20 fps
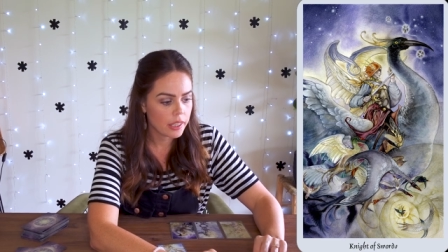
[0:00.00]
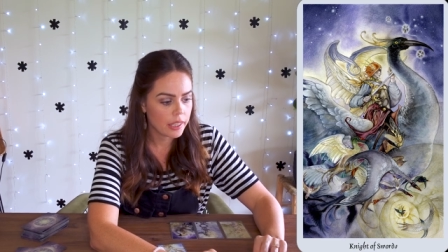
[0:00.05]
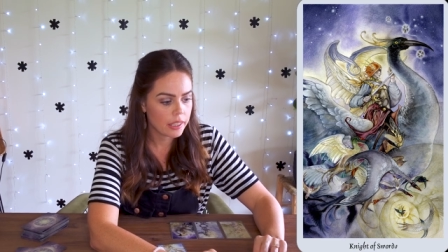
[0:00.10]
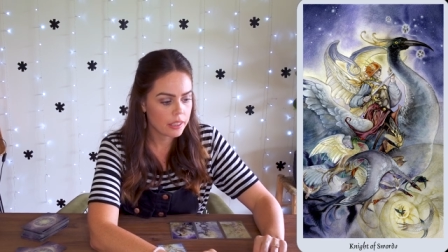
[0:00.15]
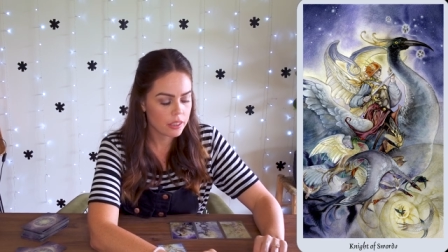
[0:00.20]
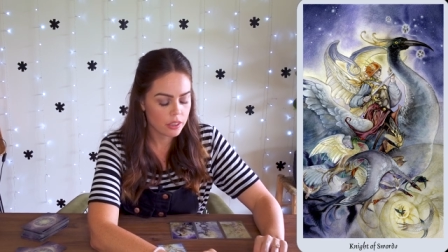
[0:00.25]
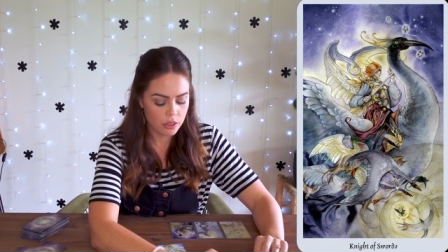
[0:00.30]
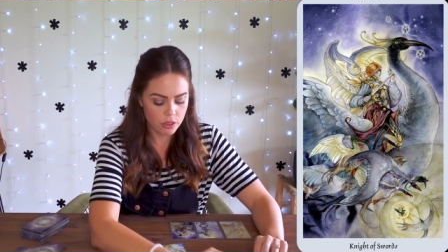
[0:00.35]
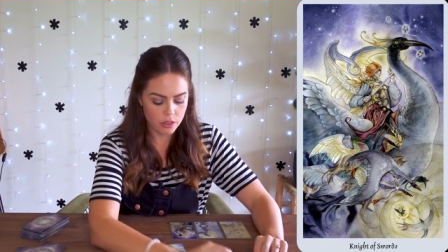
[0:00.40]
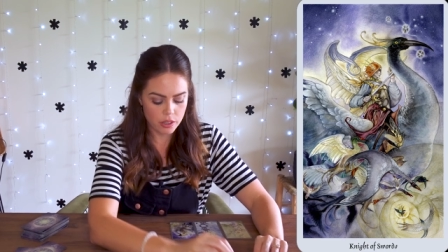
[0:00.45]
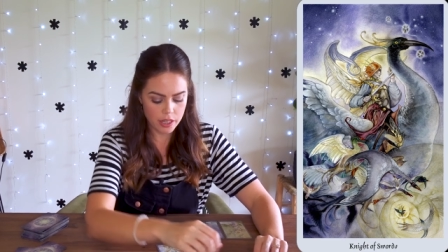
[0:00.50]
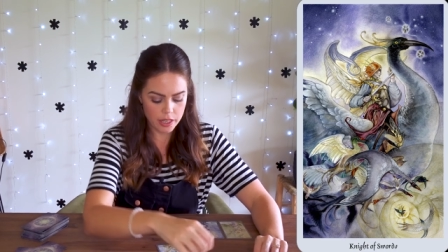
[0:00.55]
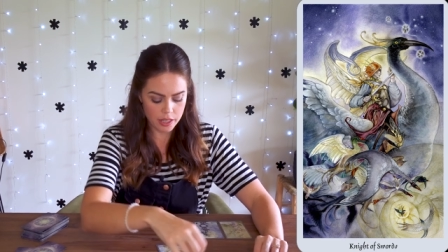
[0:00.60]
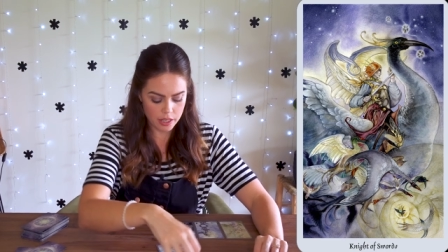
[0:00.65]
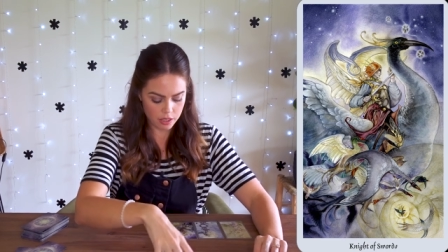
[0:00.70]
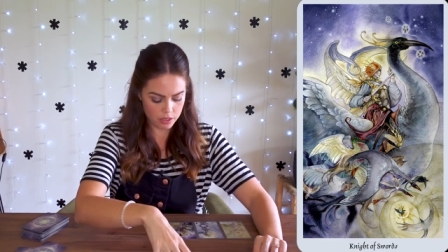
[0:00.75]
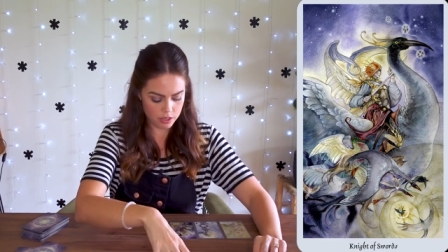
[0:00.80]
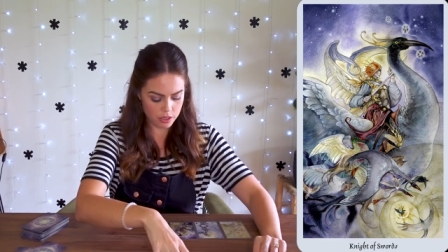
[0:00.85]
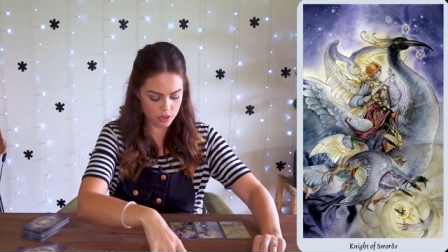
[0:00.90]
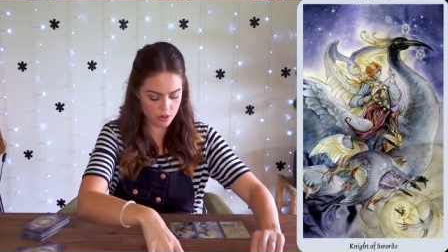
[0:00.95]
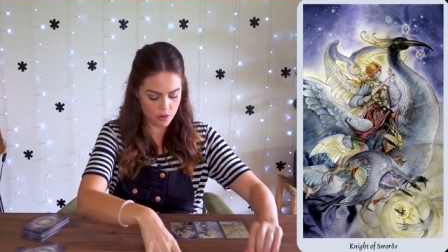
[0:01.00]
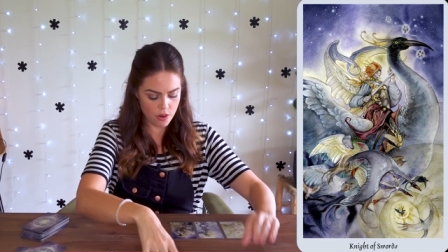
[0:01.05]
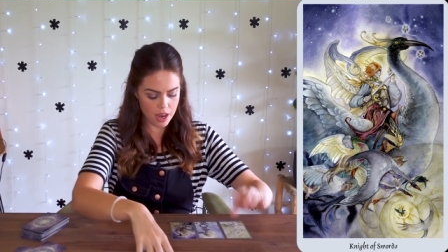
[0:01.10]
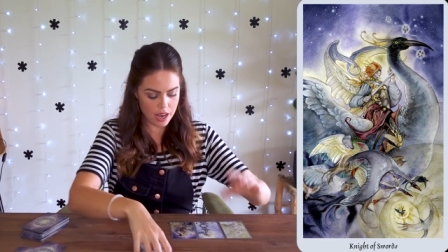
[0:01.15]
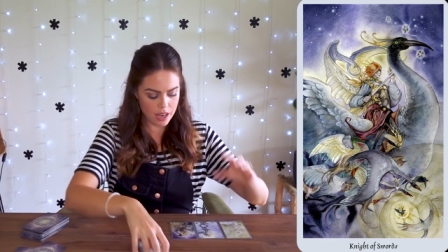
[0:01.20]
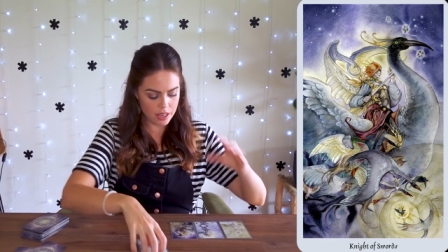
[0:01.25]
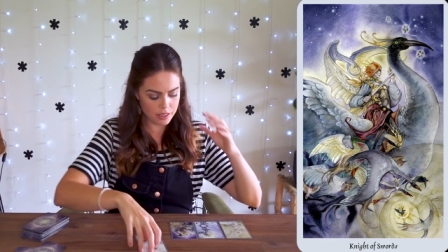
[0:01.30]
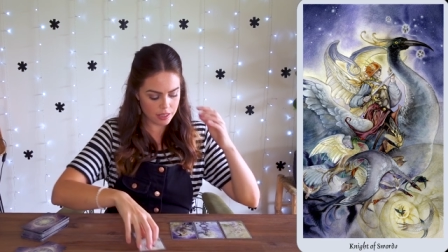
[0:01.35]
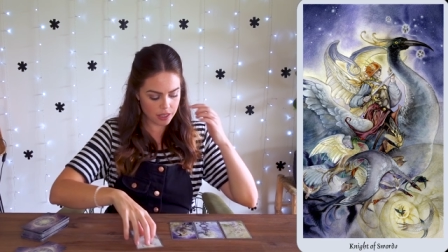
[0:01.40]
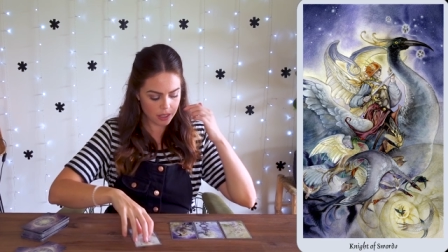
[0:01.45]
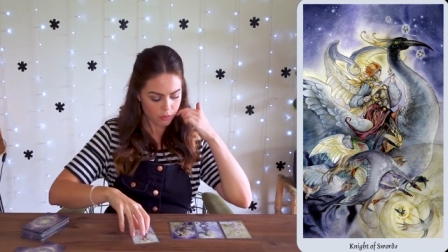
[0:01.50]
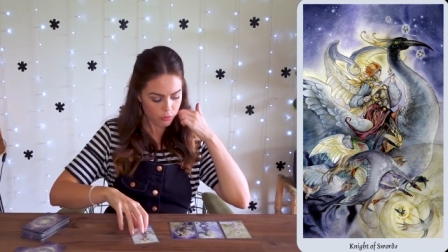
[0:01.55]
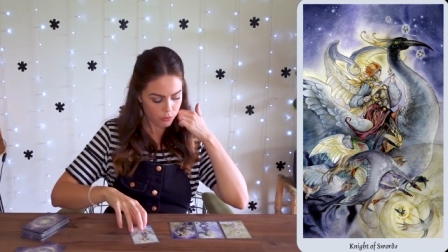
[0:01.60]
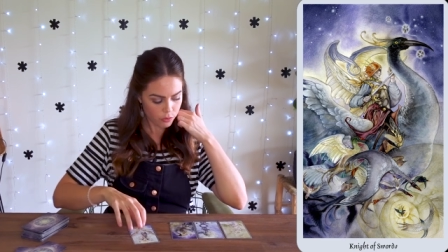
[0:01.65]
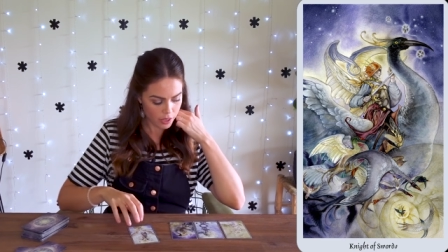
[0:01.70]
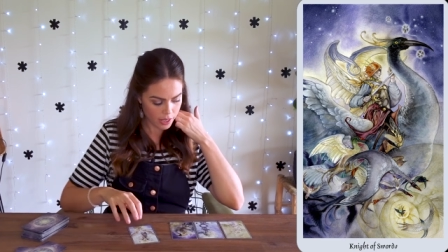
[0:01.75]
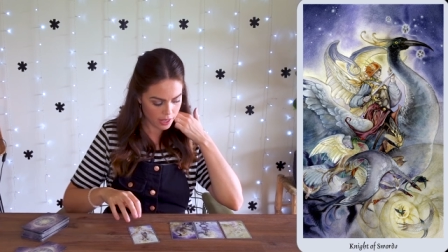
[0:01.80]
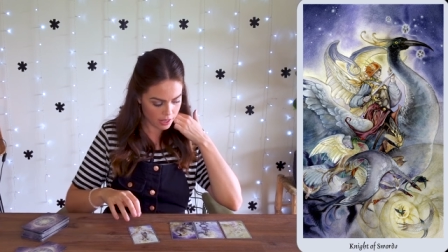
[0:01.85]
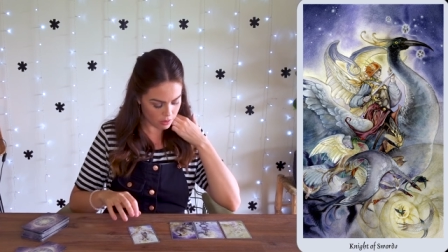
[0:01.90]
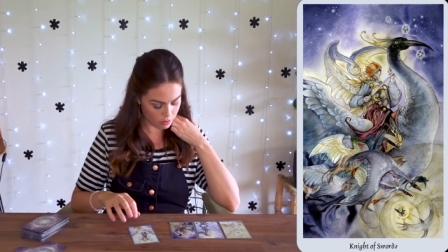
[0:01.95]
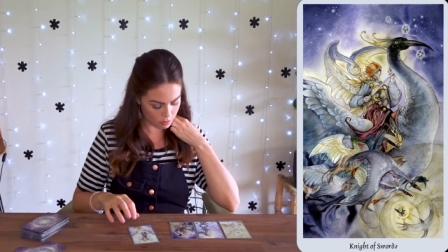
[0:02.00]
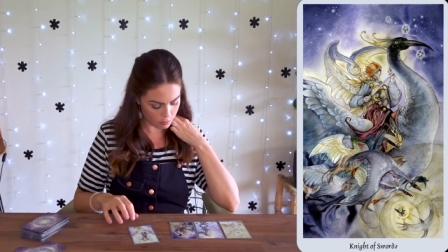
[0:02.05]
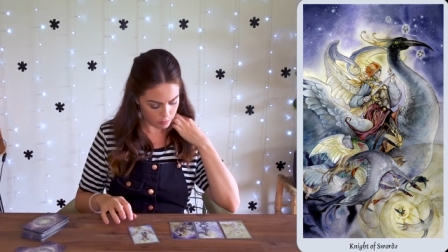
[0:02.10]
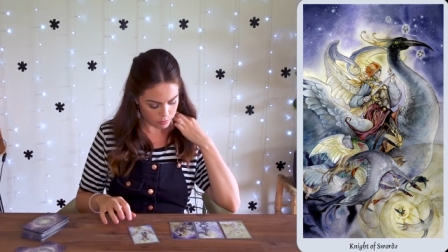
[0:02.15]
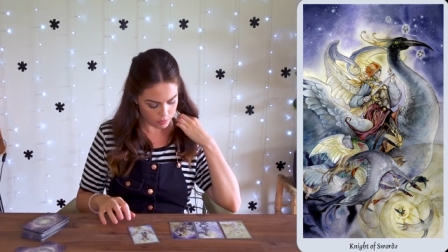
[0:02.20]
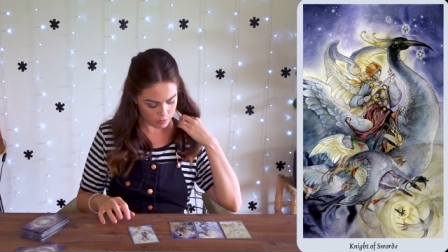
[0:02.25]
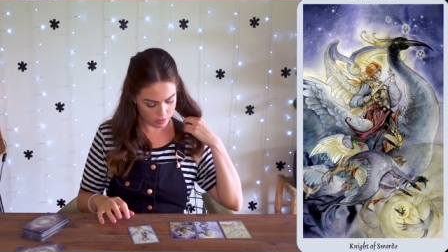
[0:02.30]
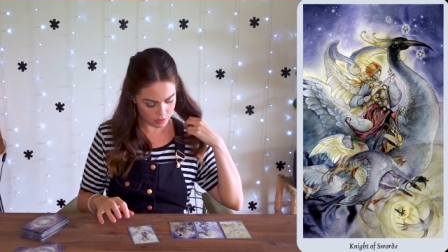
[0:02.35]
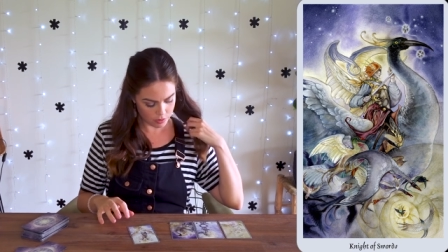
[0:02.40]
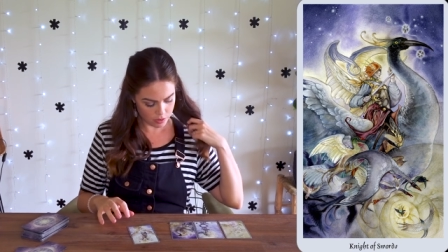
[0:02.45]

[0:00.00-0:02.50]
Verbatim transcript: inner crying. So you're asking for help.